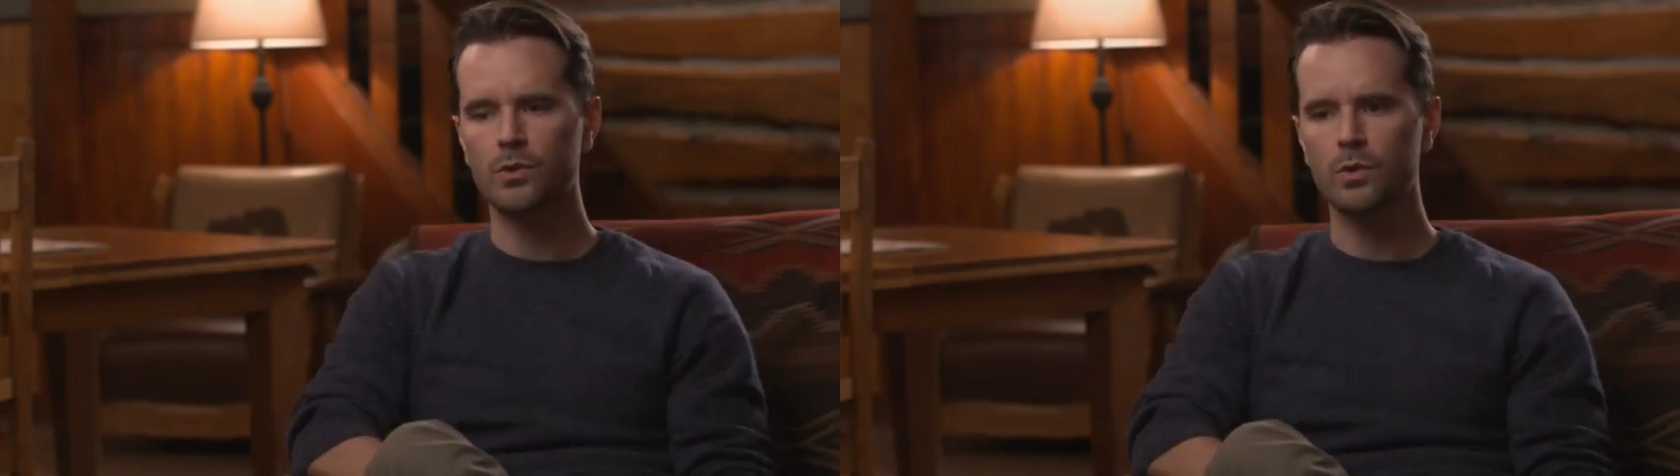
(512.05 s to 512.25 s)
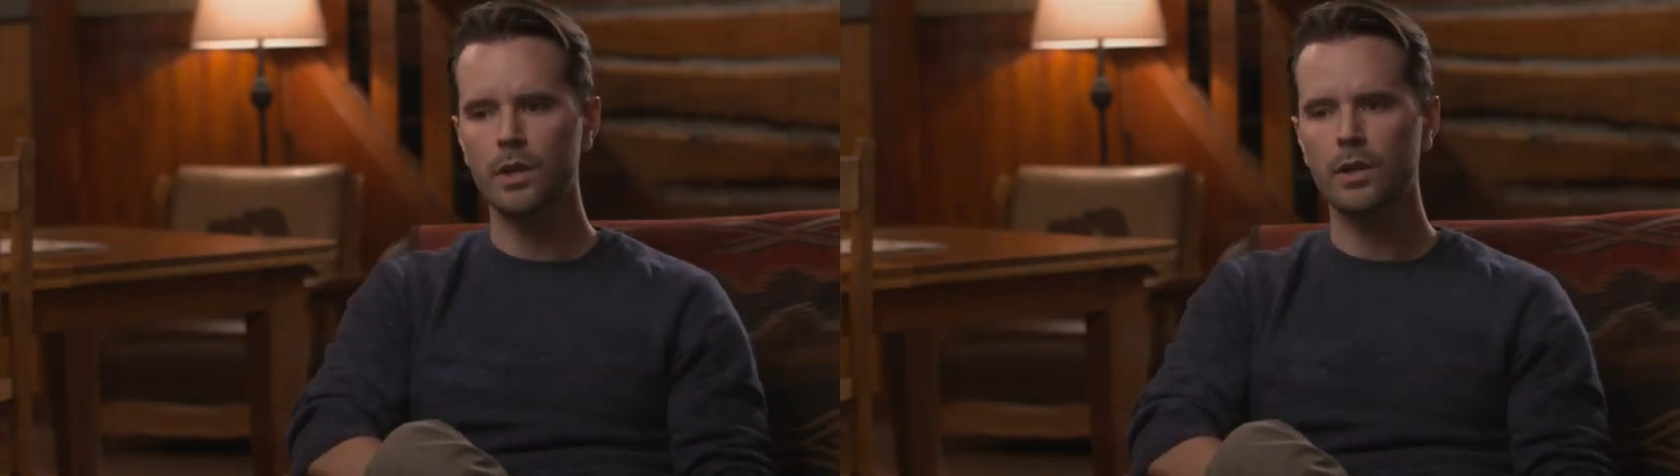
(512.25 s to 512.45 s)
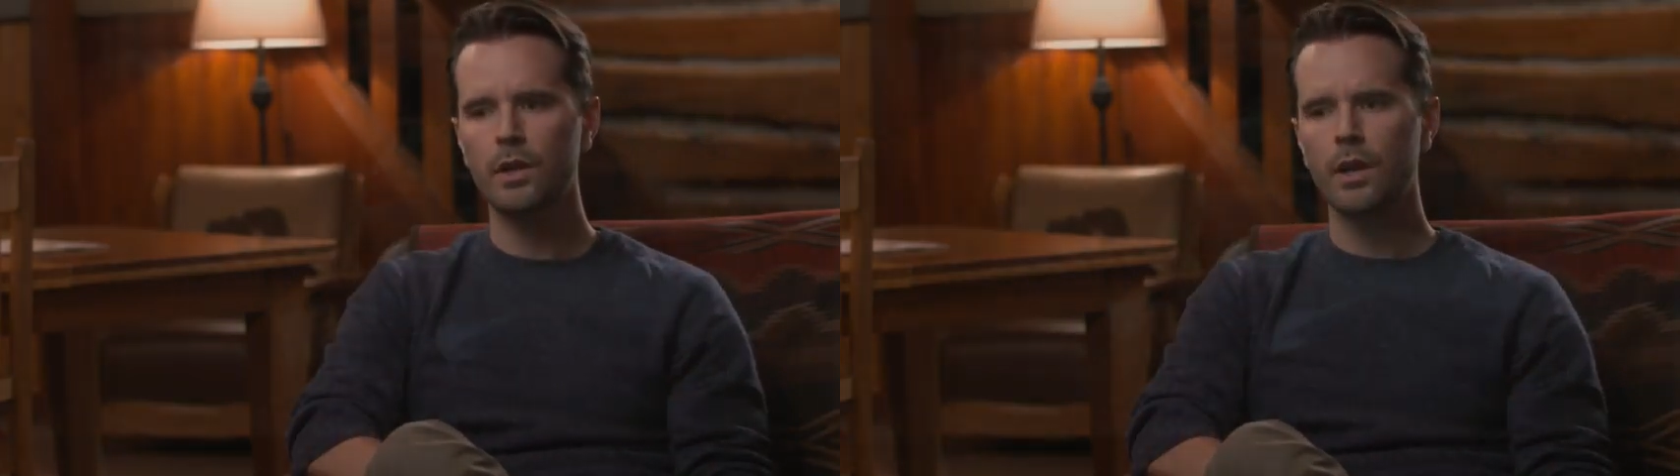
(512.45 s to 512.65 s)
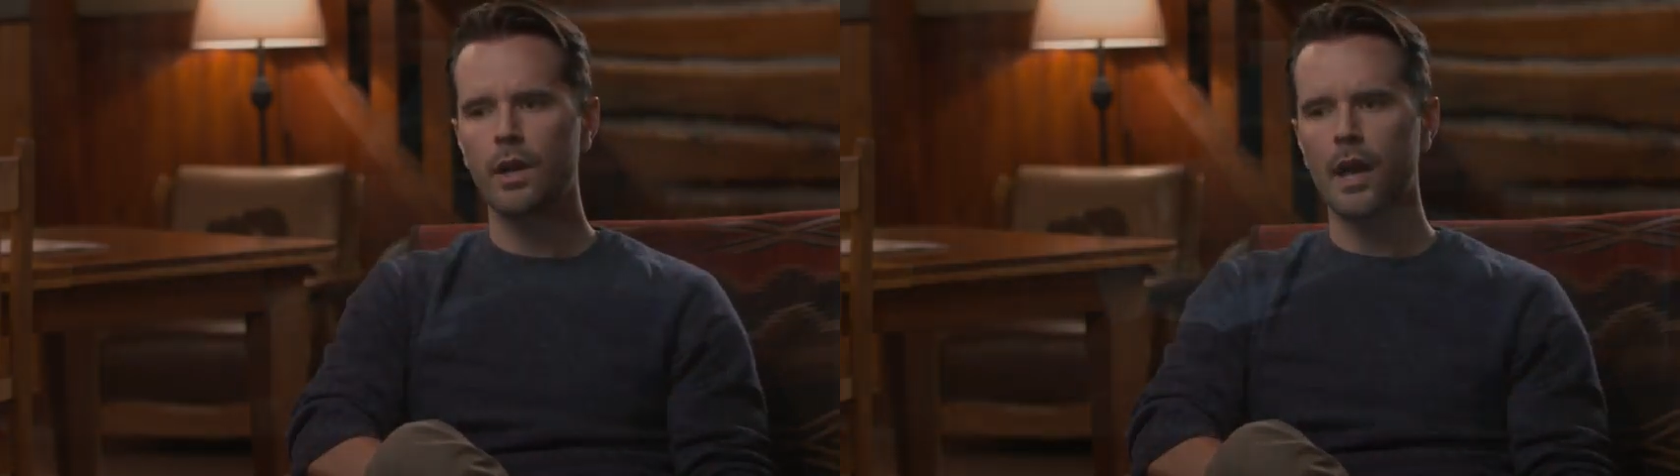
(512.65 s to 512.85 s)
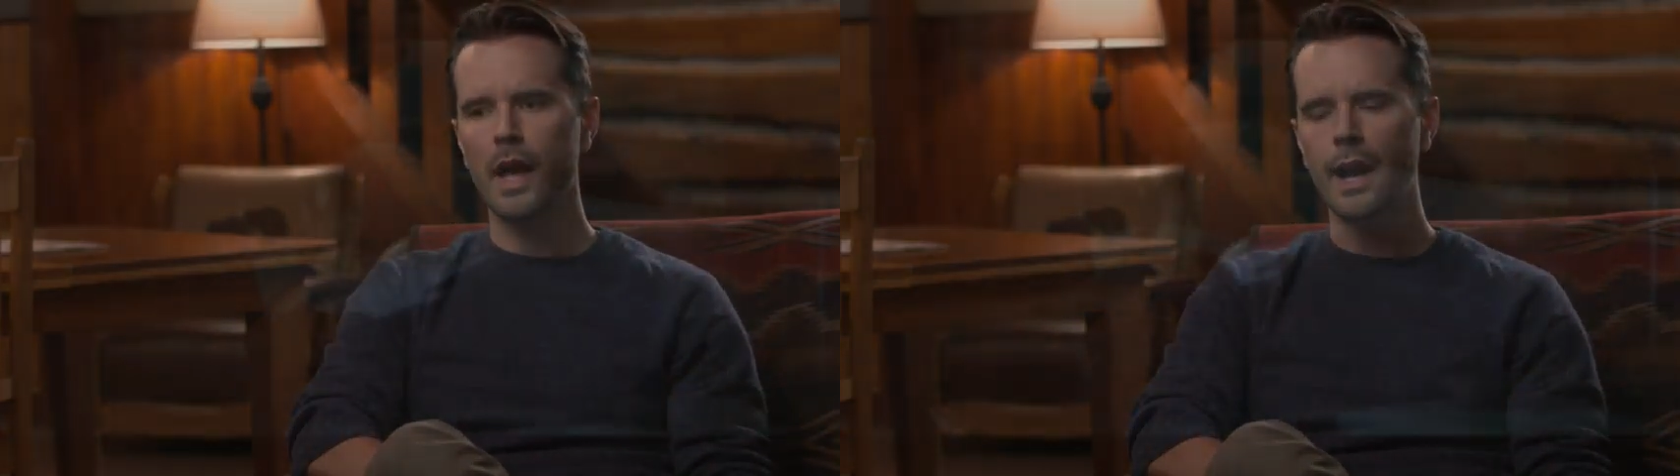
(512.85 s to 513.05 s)
And even
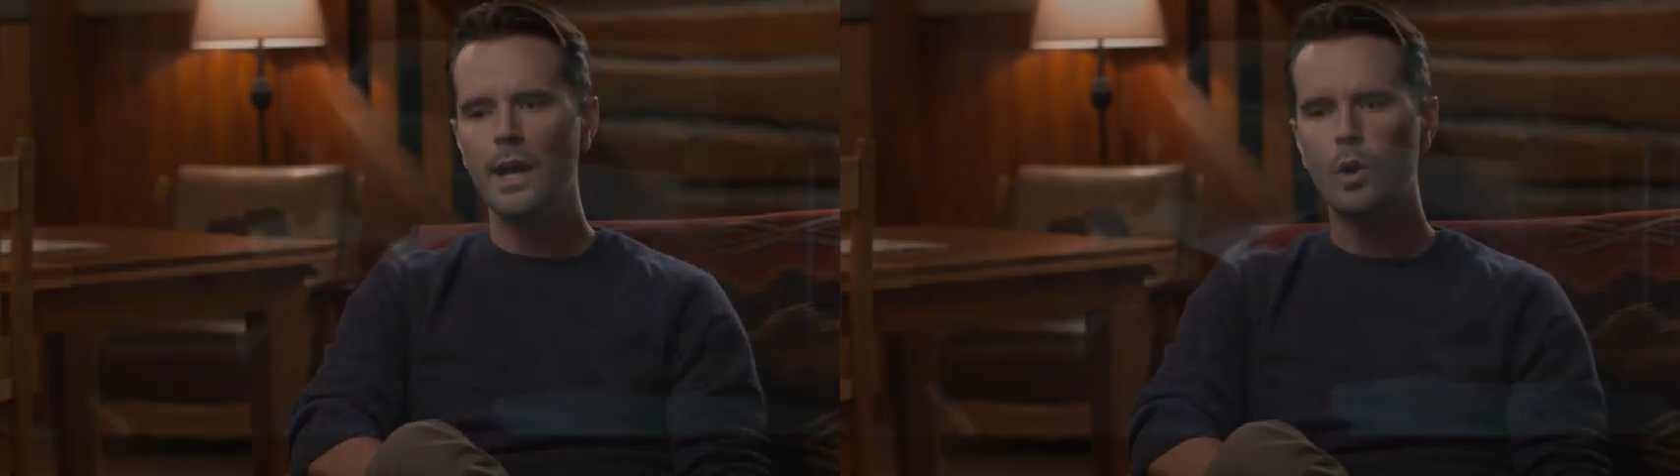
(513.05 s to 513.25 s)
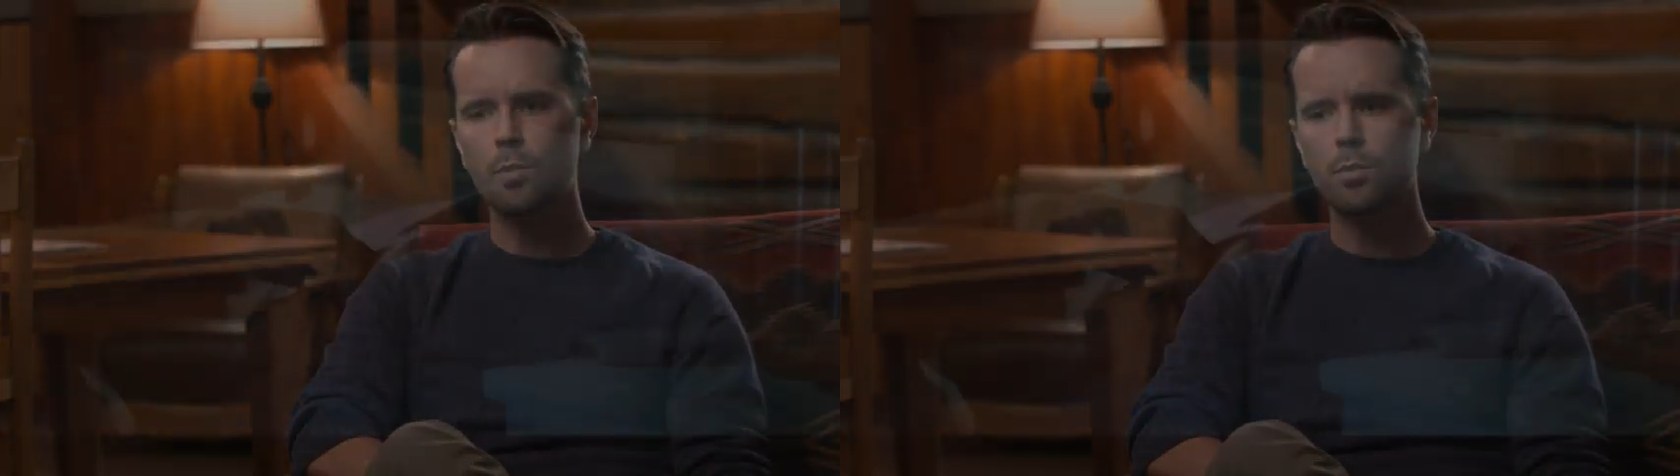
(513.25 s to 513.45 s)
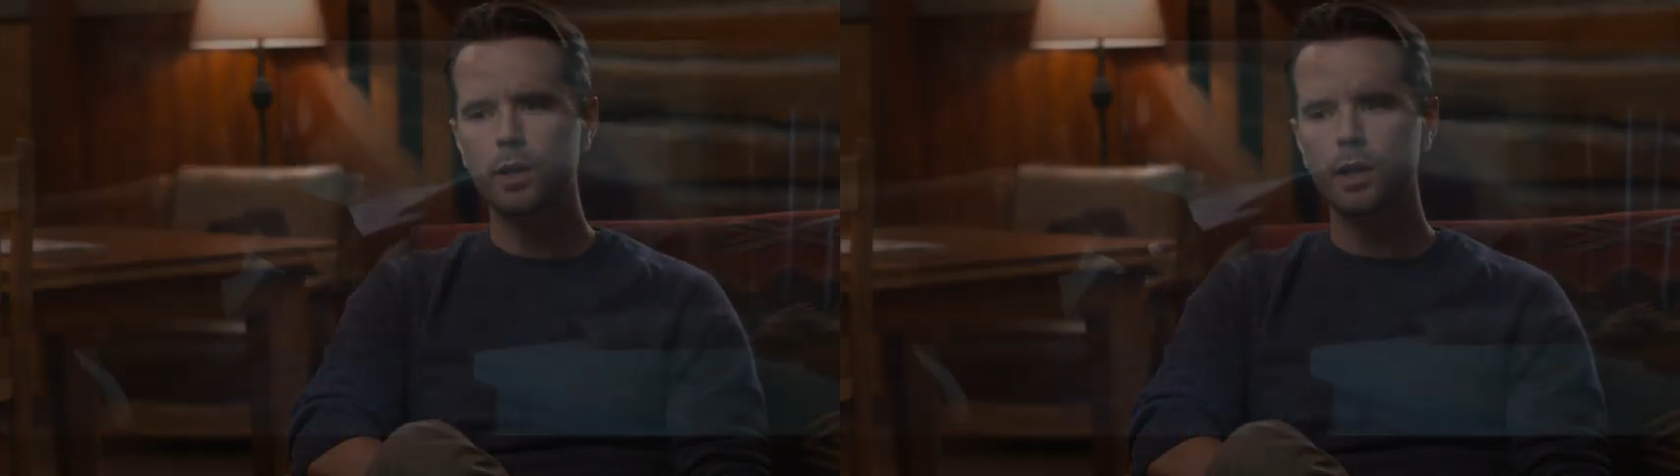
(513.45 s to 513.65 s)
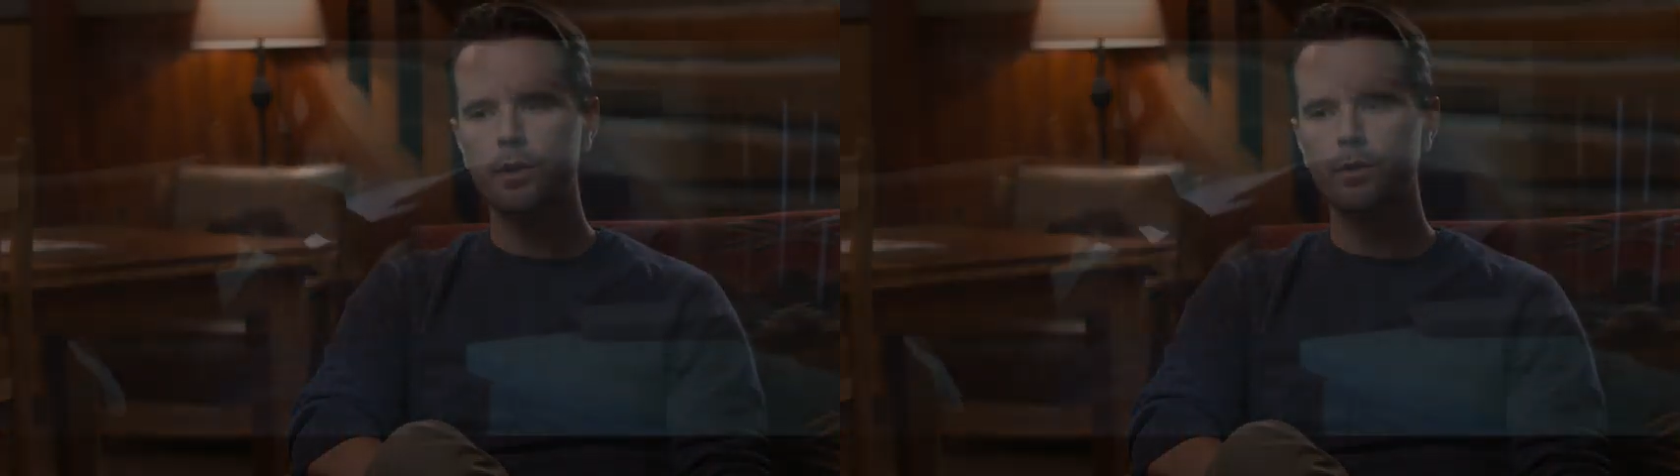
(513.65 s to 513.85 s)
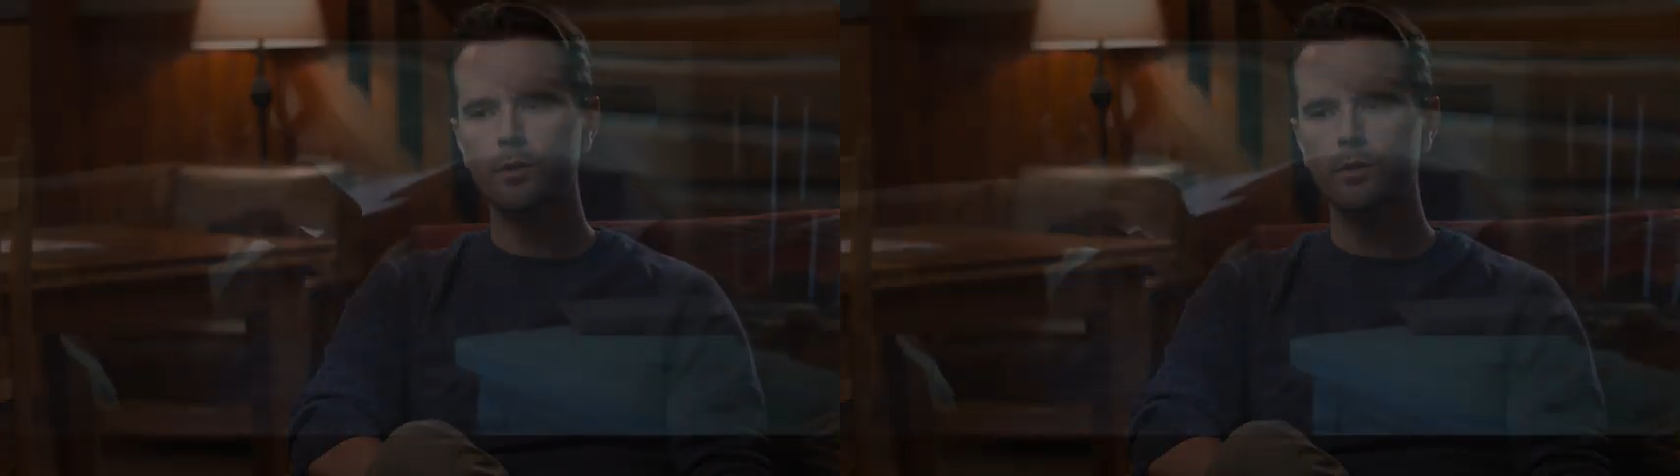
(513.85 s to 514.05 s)
though Amy was
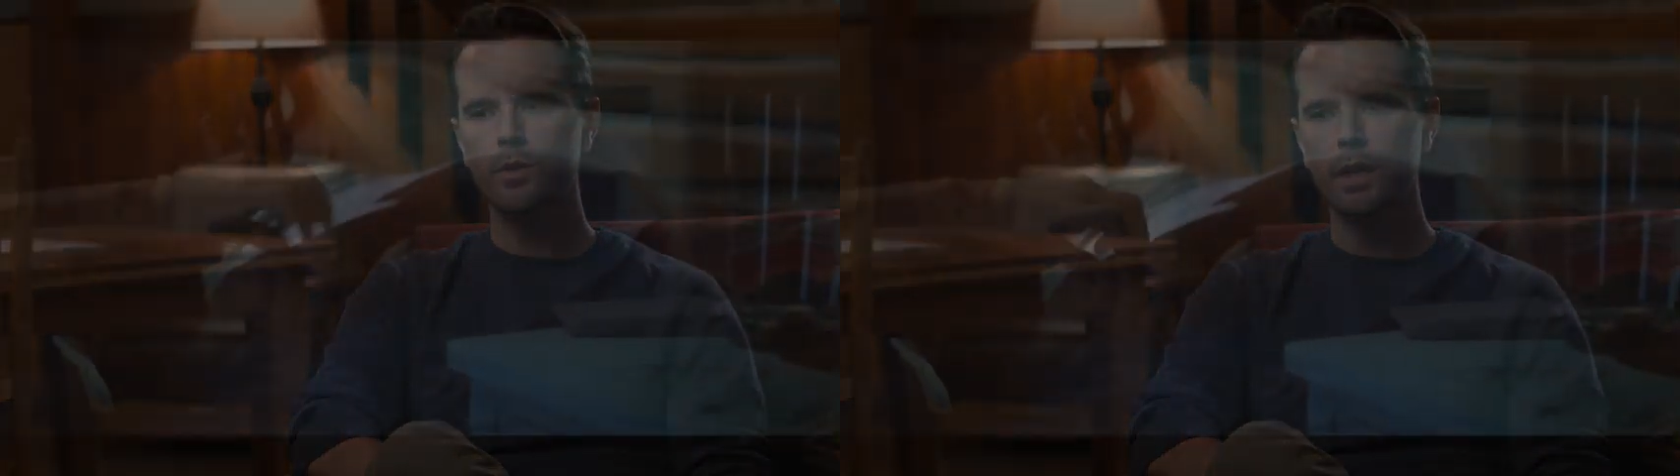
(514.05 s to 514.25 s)
afraid of what